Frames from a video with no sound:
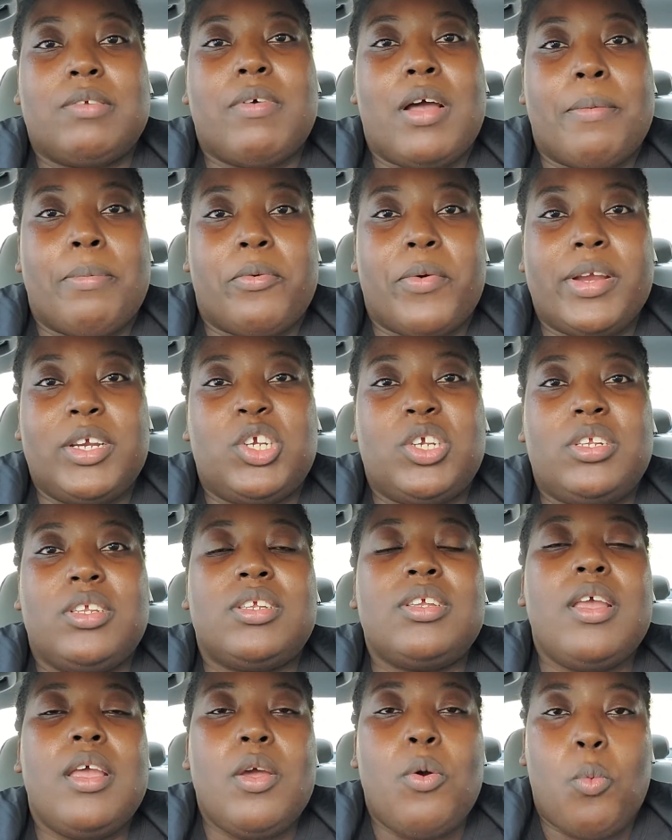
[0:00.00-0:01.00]
operations,
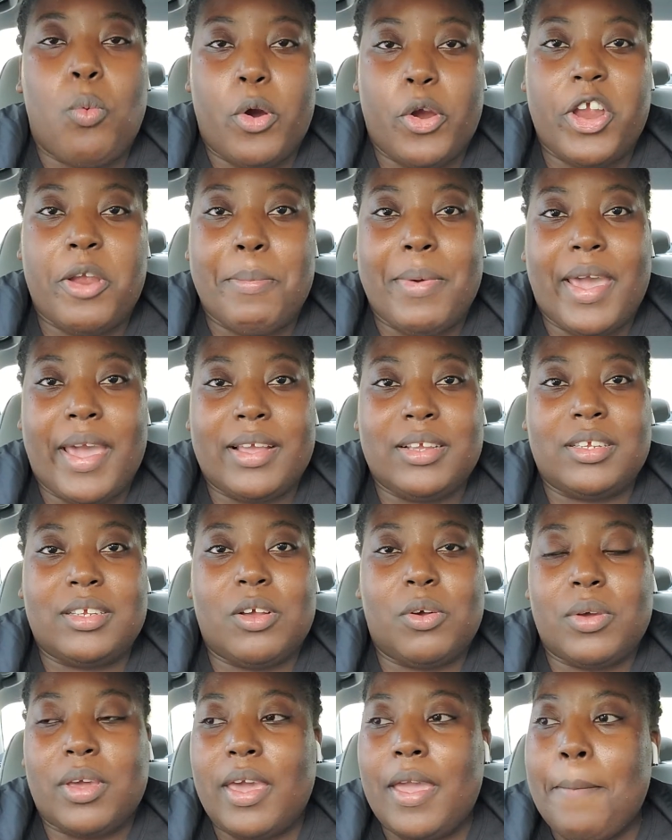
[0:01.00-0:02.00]
wear your mask,
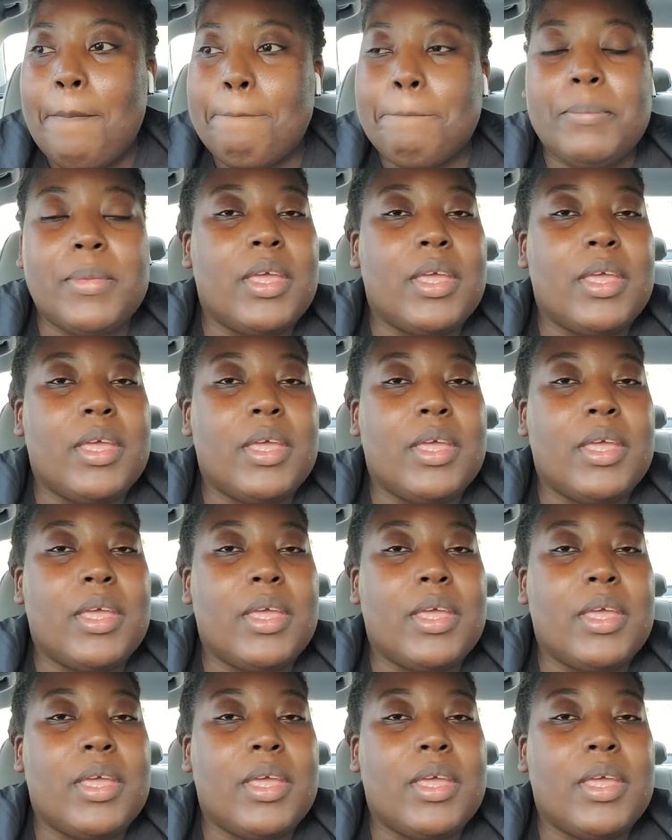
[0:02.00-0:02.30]
okay?